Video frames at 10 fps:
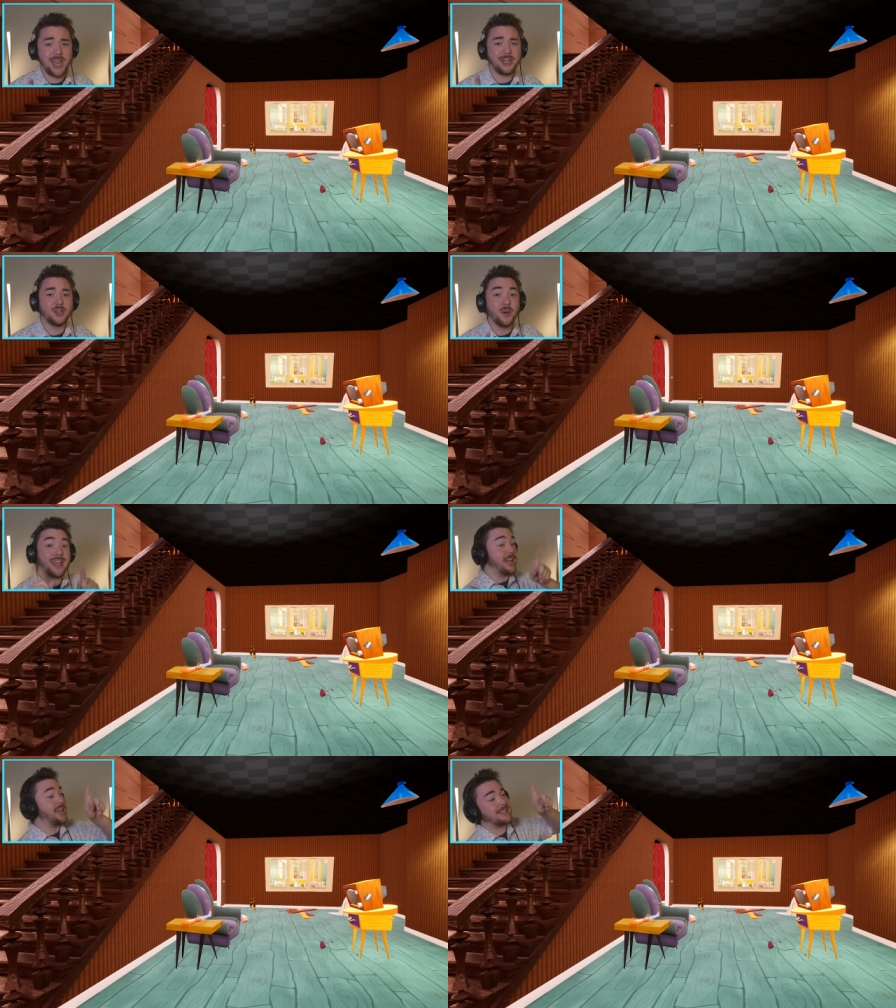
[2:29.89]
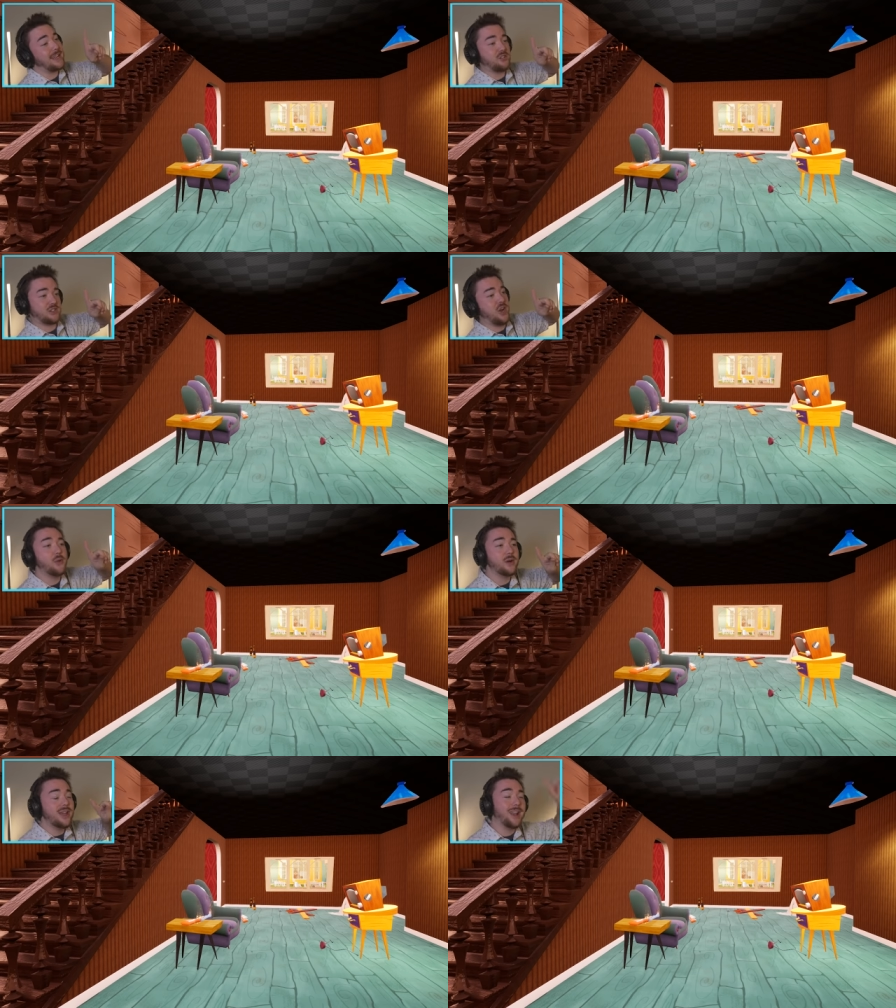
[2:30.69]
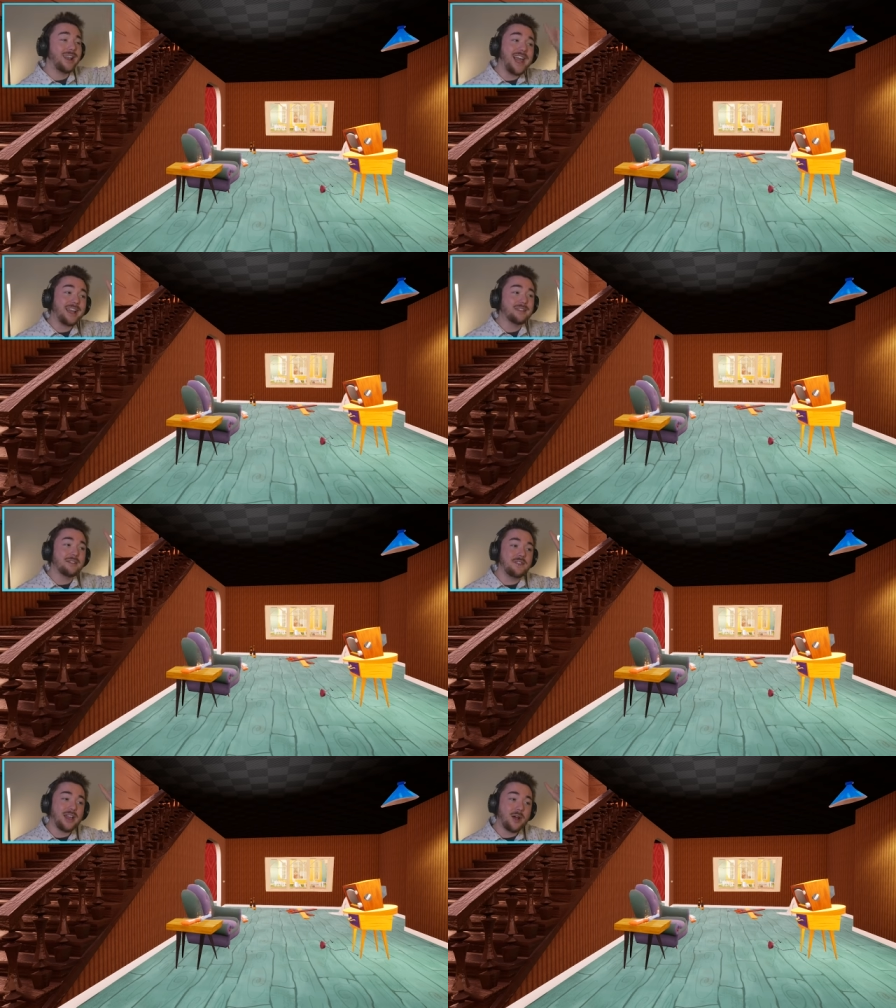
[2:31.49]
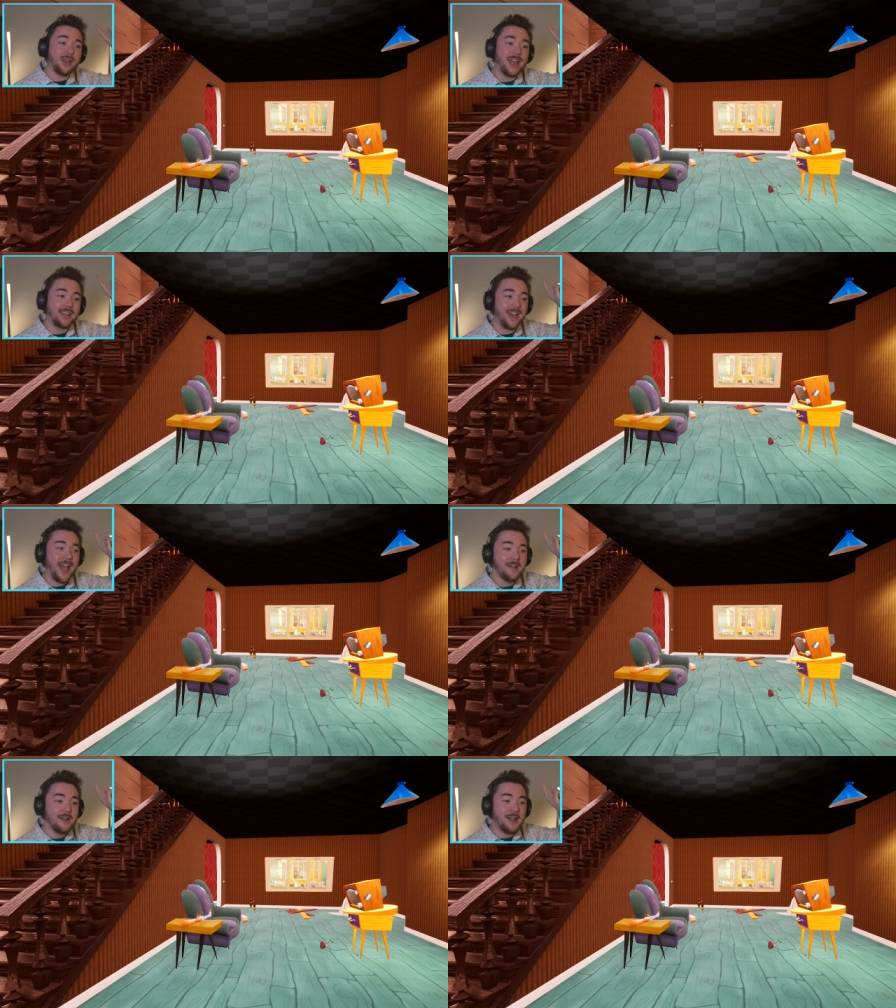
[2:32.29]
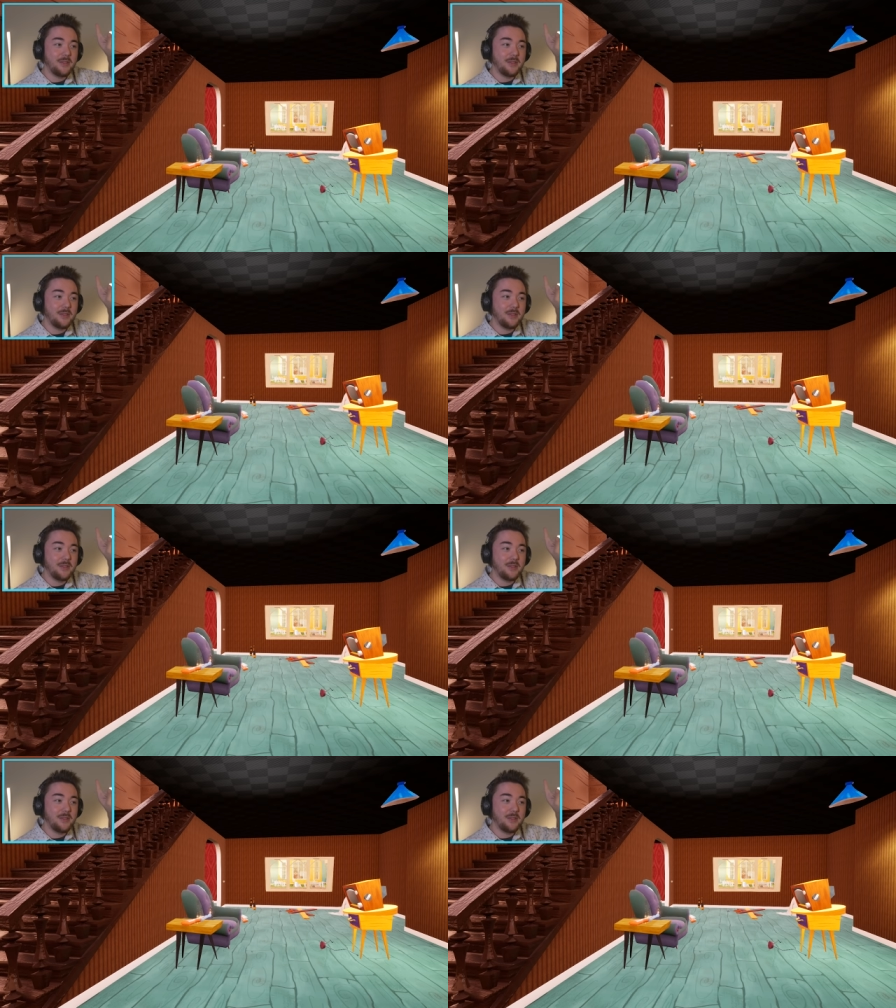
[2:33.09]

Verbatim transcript: Can you do it? Can you get to level 2? Like the video like that.